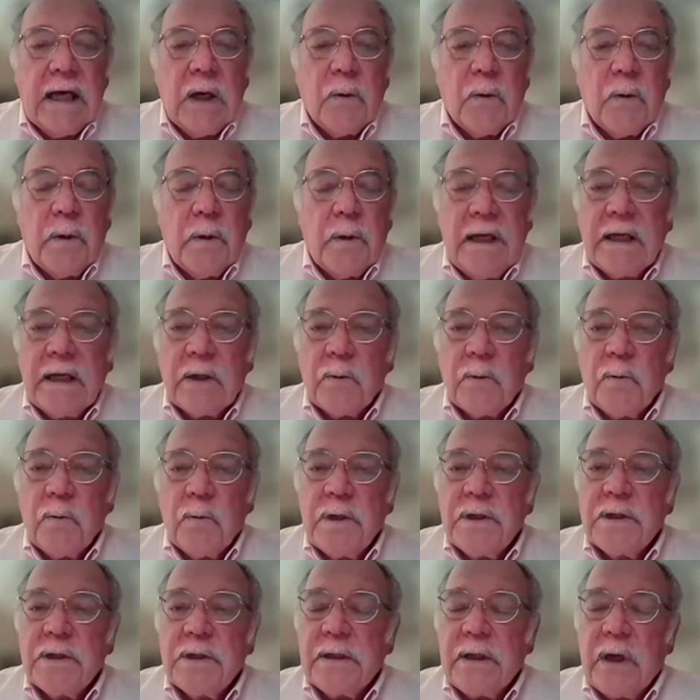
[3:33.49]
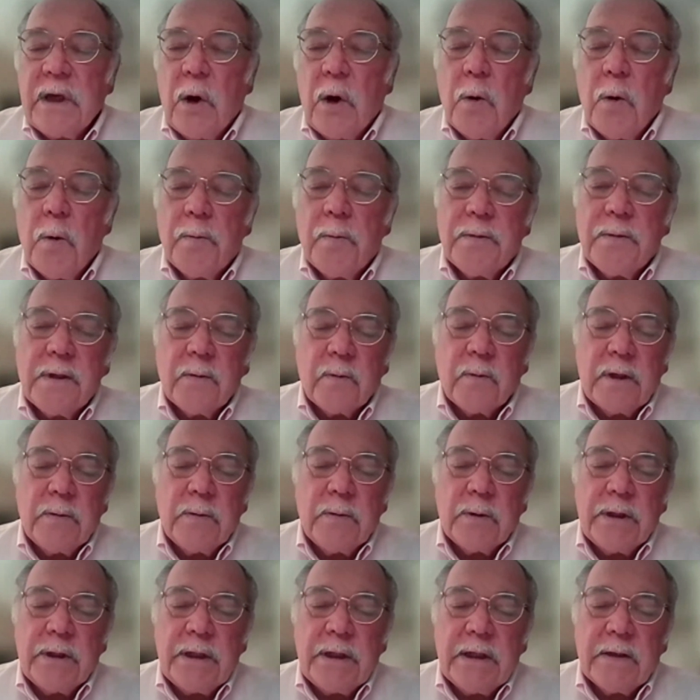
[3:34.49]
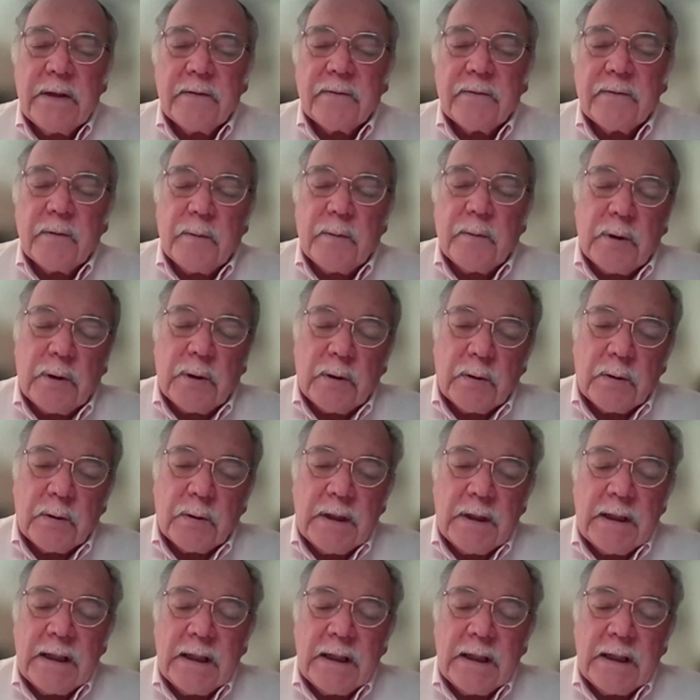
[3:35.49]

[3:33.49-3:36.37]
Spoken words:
We had originally hoped that we would hear from her